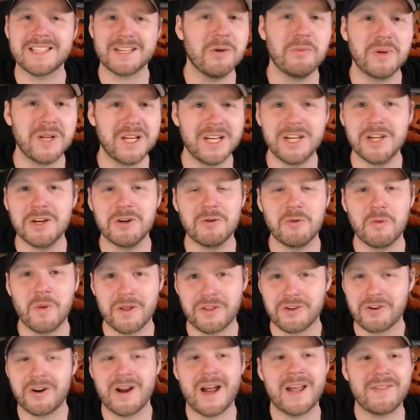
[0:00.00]
nobody knew
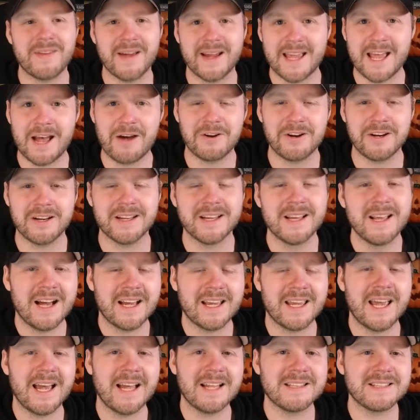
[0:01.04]
whether or not that counted
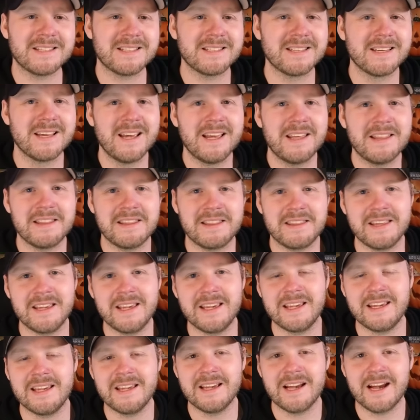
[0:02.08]
against
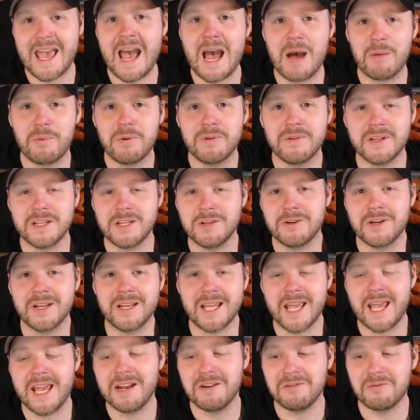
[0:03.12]
the cap that you can
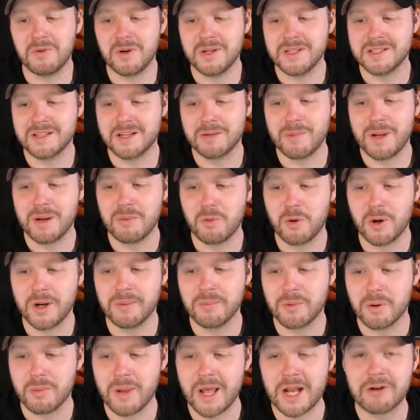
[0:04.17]
gain of one command
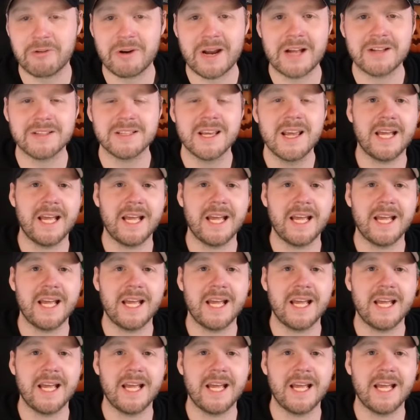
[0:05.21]
point per battle round.